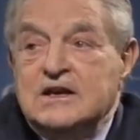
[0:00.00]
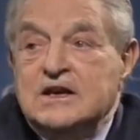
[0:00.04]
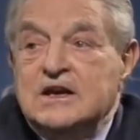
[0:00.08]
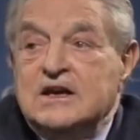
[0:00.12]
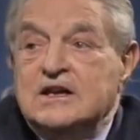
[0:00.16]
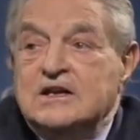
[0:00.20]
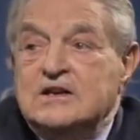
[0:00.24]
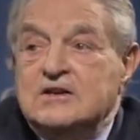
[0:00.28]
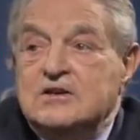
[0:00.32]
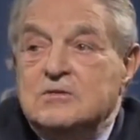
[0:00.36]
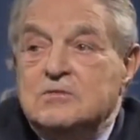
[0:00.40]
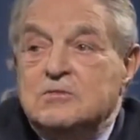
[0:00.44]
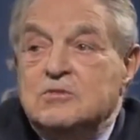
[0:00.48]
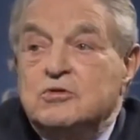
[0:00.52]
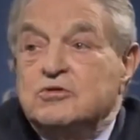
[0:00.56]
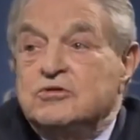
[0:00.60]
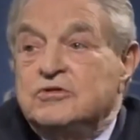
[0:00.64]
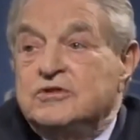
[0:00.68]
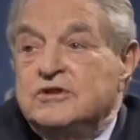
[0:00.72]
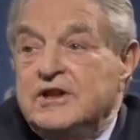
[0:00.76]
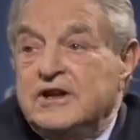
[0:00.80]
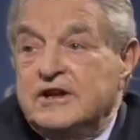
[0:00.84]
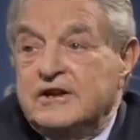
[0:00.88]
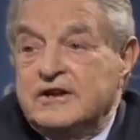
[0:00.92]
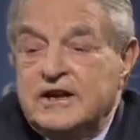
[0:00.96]
and the
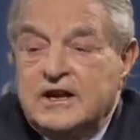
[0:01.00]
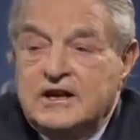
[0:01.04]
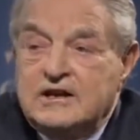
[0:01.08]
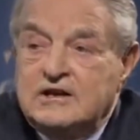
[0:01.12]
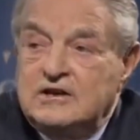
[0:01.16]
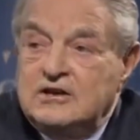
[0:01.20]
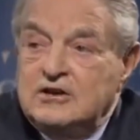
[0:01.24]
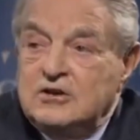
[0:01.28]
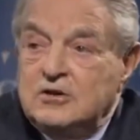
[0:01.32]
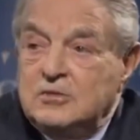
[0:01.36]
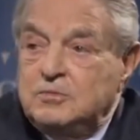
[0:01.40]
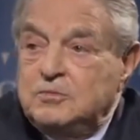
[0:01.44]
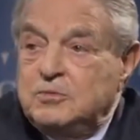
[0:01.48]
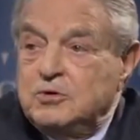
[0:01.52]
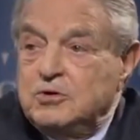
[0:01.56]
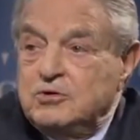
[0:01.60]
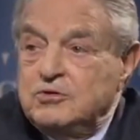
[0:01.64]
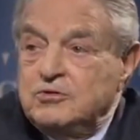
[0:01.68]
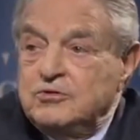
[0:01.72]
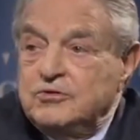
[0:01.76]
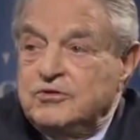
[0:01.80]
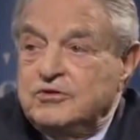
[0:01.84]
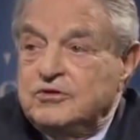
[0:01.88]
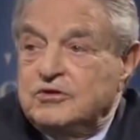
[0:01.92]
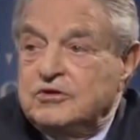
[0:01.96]
most directly
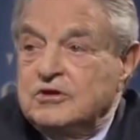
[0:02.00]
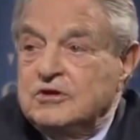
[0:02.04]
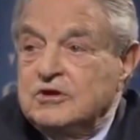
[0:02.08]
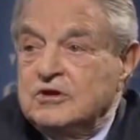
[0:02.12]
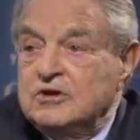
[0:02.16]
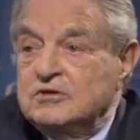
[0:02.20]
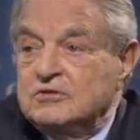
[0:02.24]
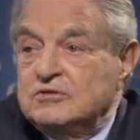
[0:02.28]
opposed